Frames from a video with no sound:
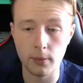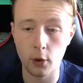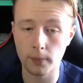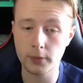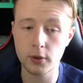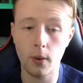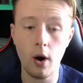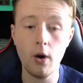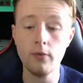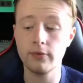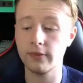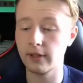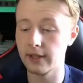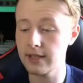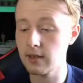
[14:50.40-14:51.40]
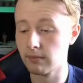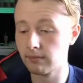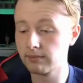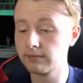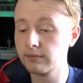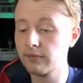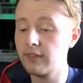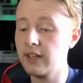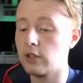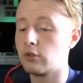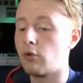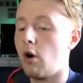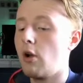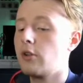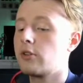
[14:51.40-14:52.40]
up. So hopefully, fingers
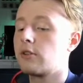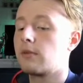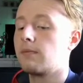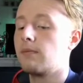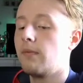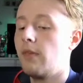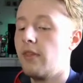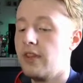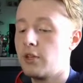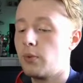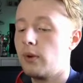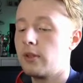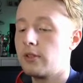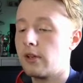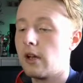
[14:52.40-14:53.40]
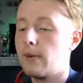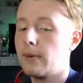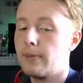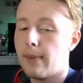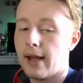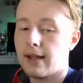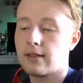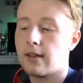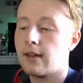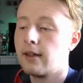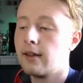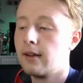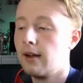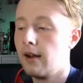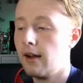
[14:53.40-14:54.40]
crossed, this one is going to be better
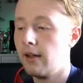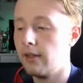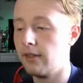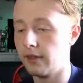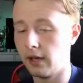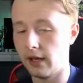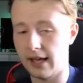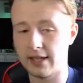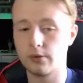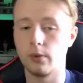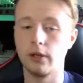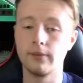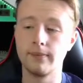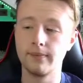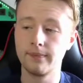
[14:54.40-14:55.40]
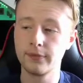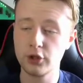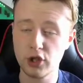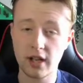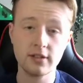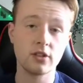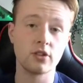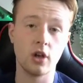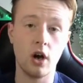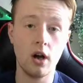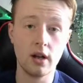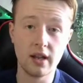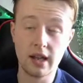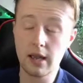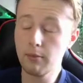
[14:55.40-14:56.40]
than the last one. Chances are,
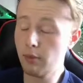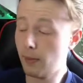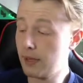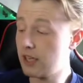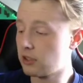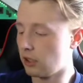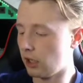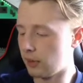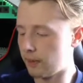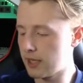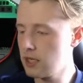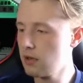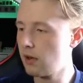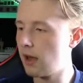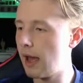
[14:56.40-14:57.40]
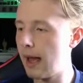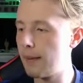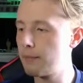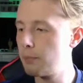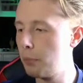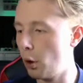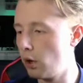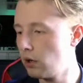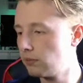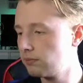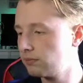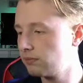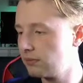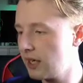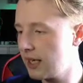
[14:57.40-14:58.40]
probably isn't going to be. But
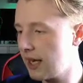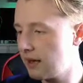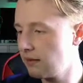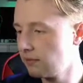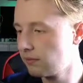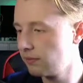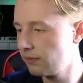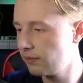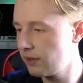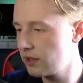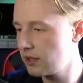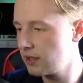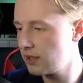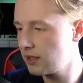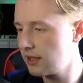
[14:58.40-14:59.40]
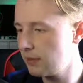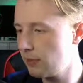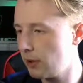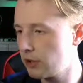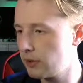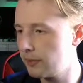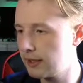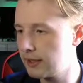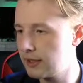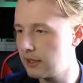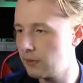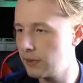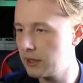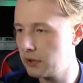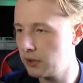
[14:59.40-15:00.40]
again, there's a distinct possibility
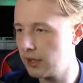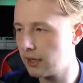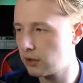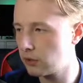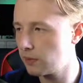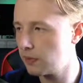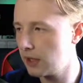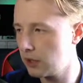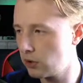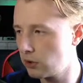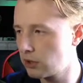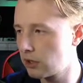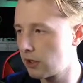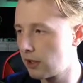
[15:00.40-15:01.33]
that we could get something good.